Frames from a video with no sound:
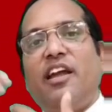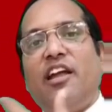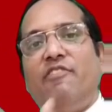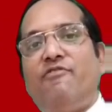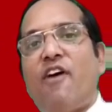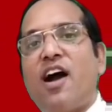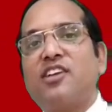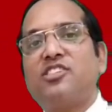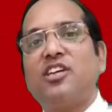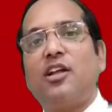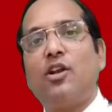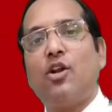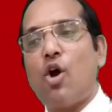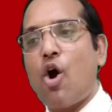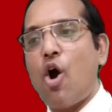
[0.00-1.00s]

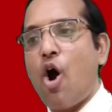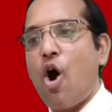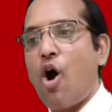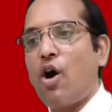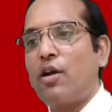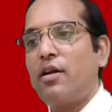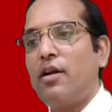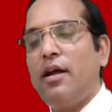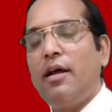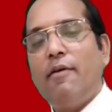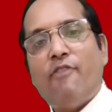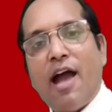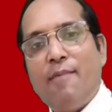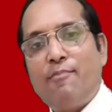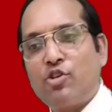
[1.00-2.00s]
infarction, or
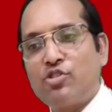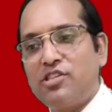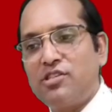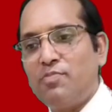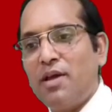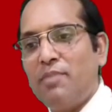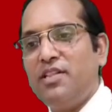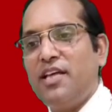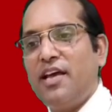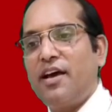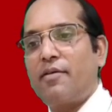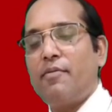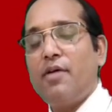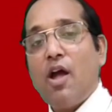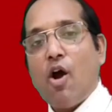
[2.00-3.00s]
fibrosis may be
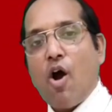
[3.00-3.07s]
there,